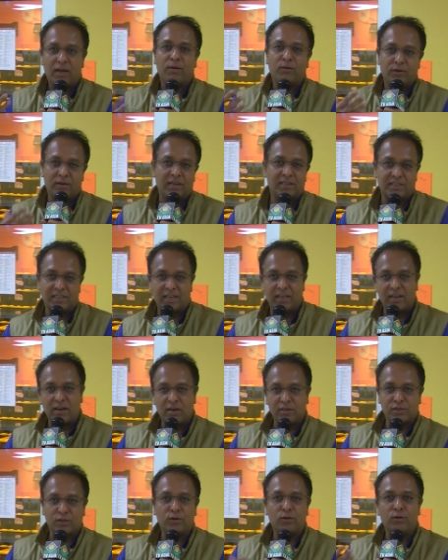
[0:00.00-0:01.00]
let's say
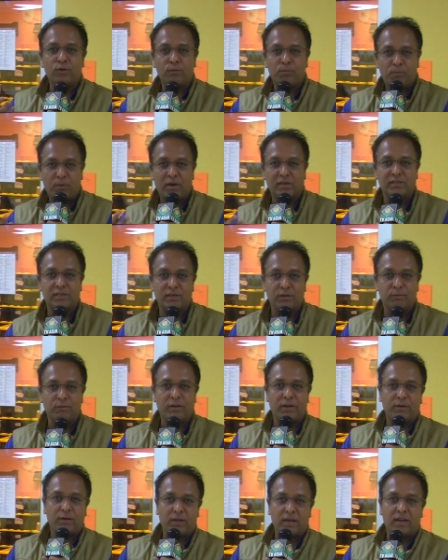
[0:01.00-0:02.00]
not so positive
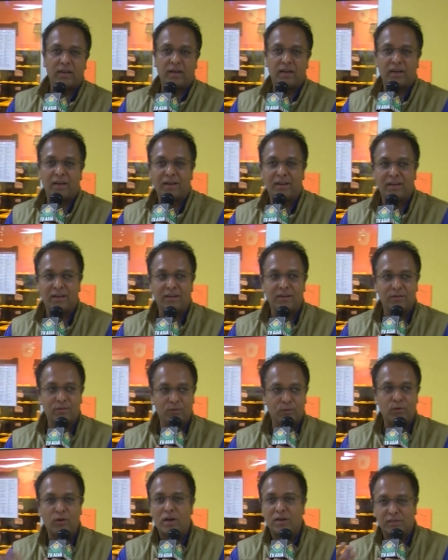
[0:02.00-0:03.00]
way uh,
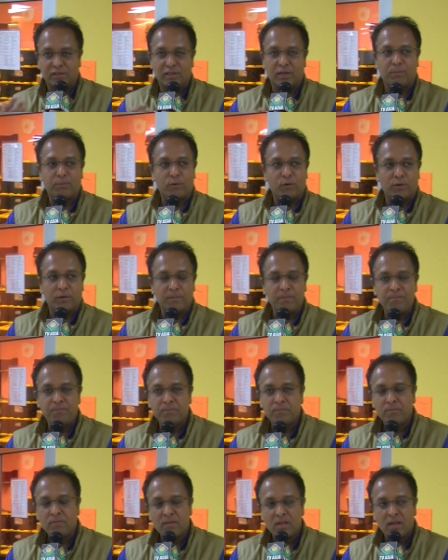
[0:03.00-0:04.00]
to not support him.
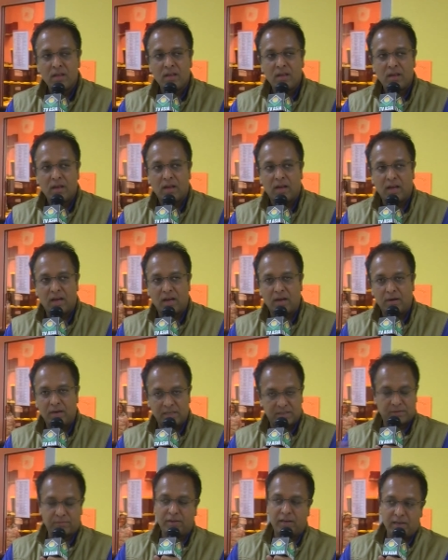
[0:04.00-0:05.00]
Uh,
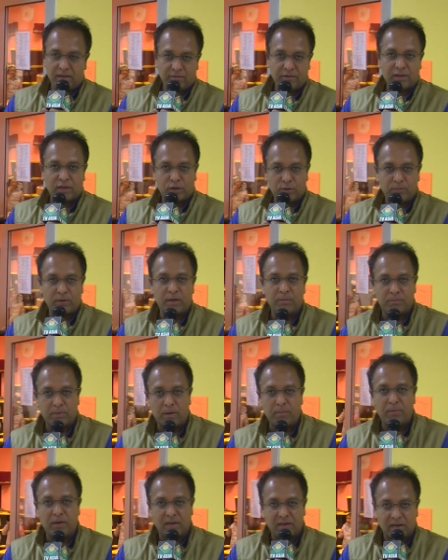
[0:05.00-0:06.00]
it's very difficult to be in
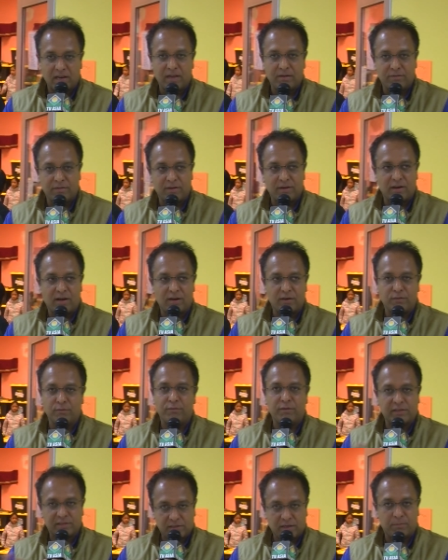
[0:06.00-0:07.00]
public life and not to
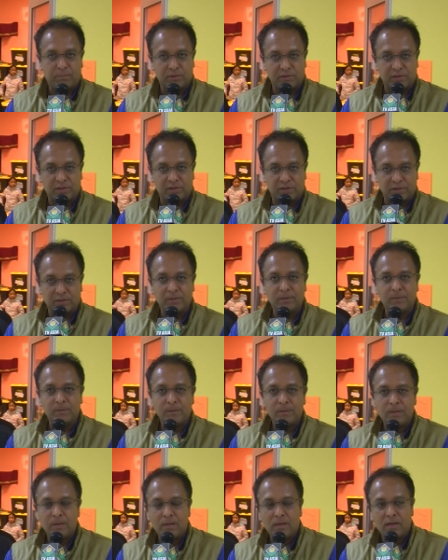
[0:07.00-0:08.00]
face opposition.
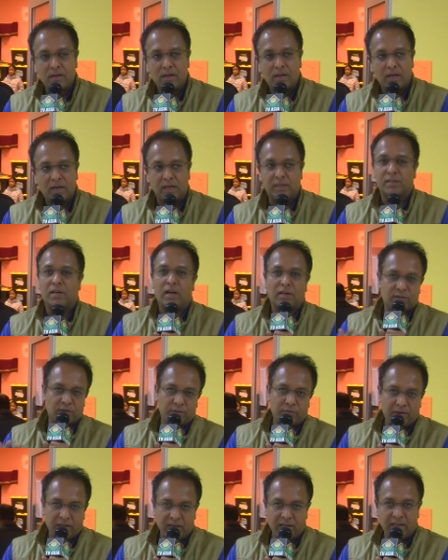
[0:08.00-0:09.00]
It's
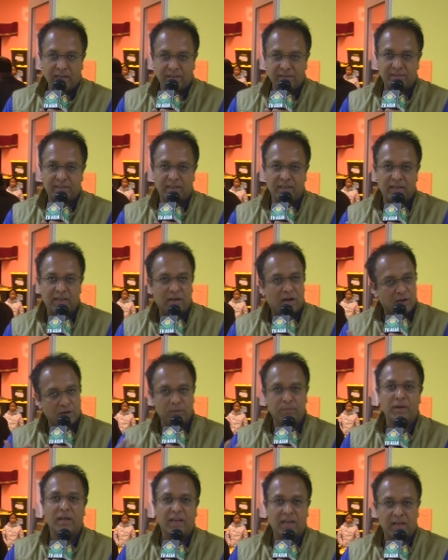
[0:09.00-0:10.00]
also very easy not
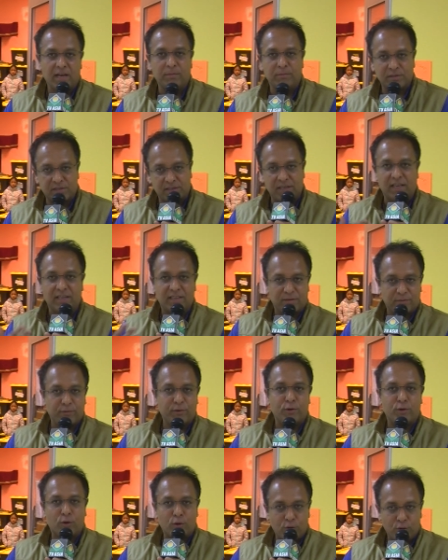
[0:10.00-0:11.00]
to make any mistake if you
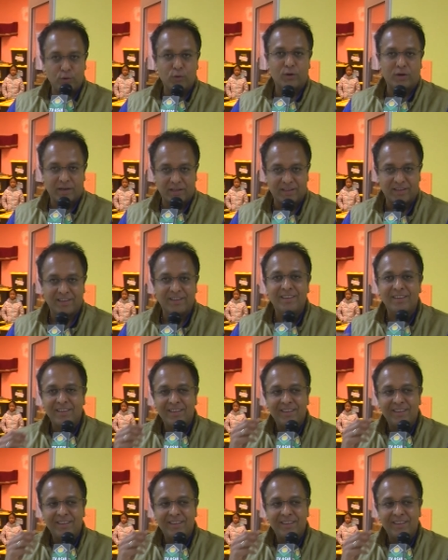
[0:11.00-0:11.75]
don't do anything.